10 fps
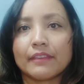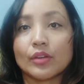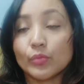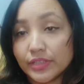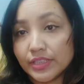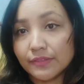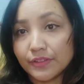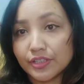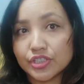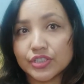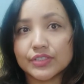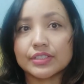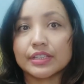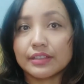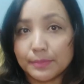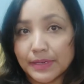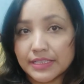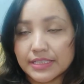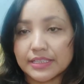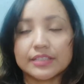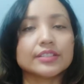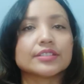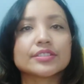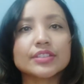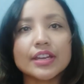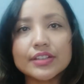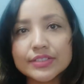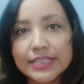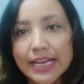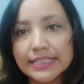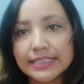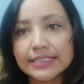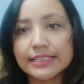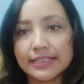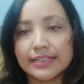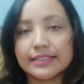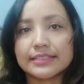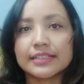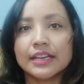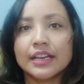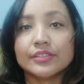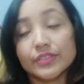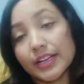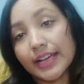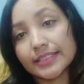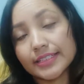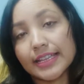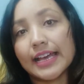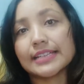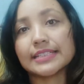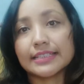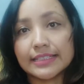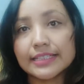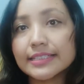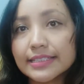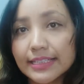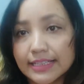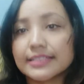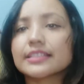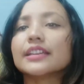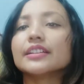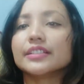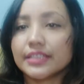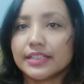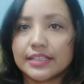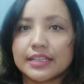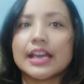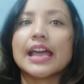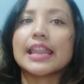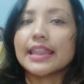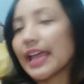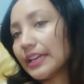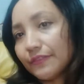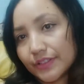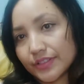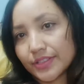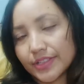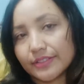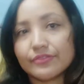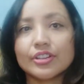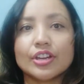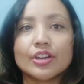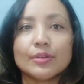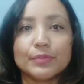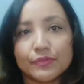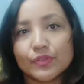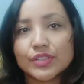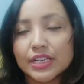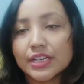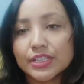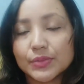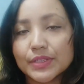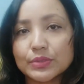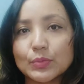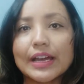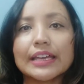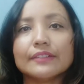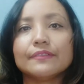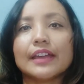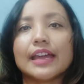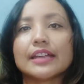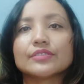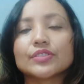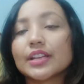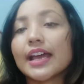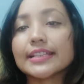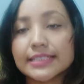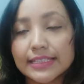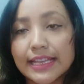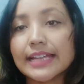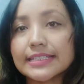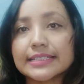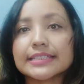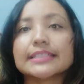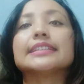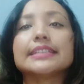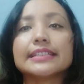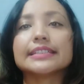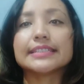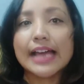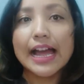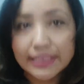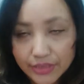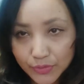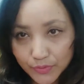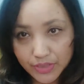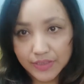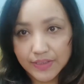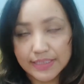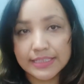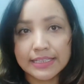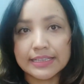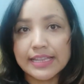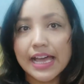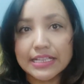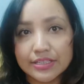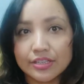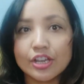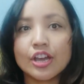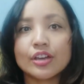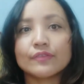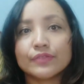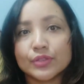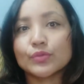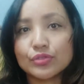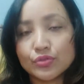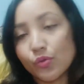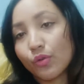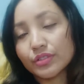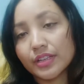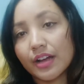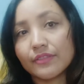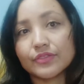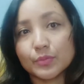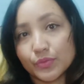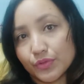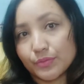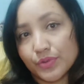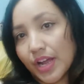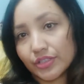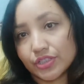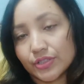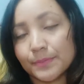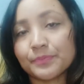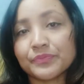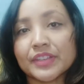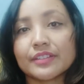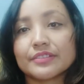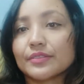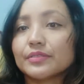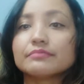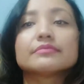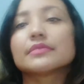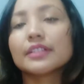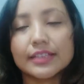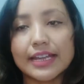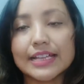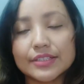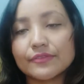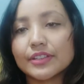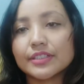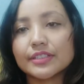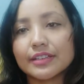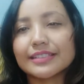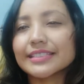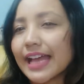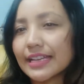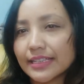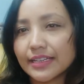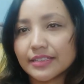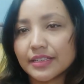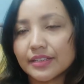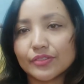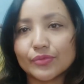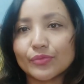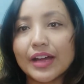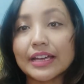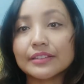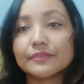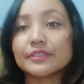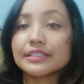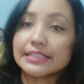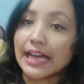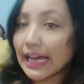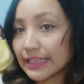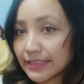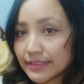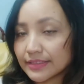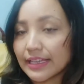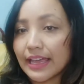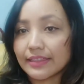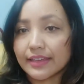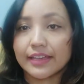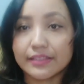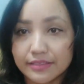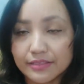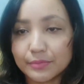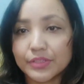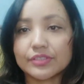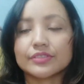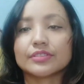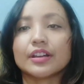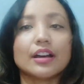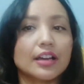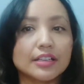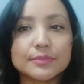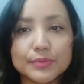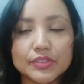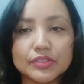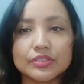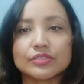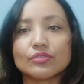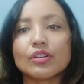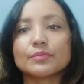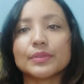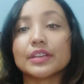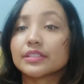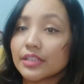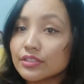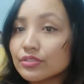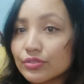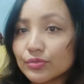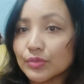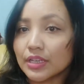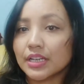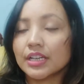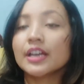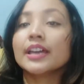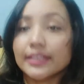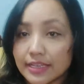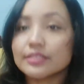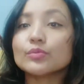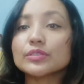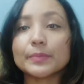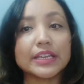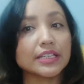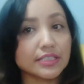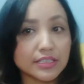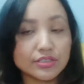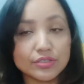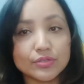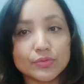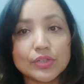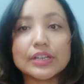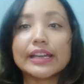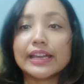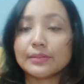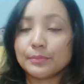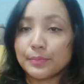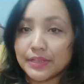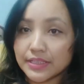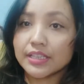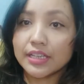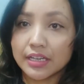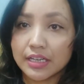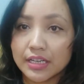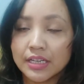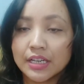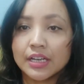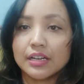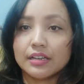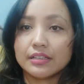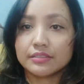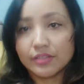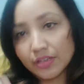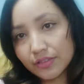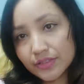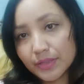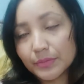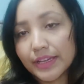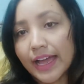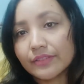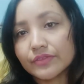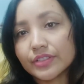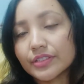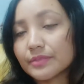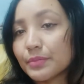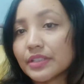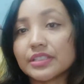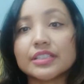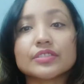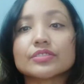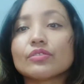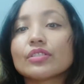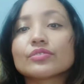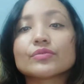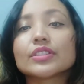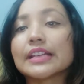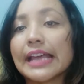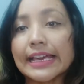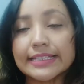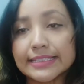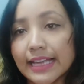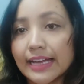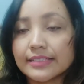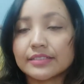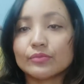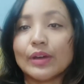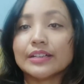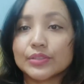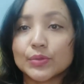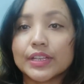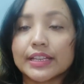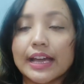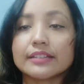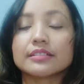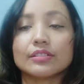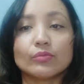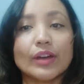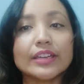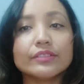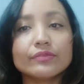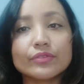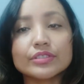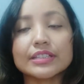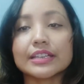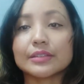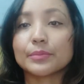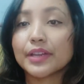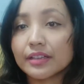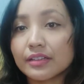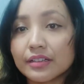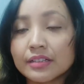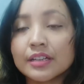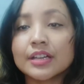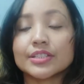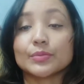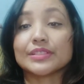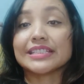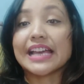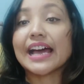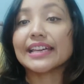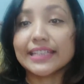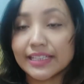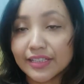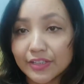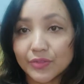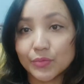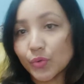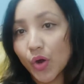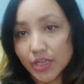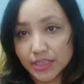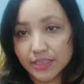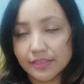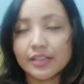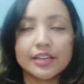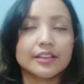when he finishes the painting, he stares at it and realizes that this is indeed life itself. Before turning to his wife and realizing that she died during his last few strokes of the brush. So it has a very sad ending. The wife dies at the end because her husband does not pay attention to her. Yes, he was paying attention to her and painting her on some canvas, but he does not realize that while doing that, her wife was getting paler. She was dying inwardly.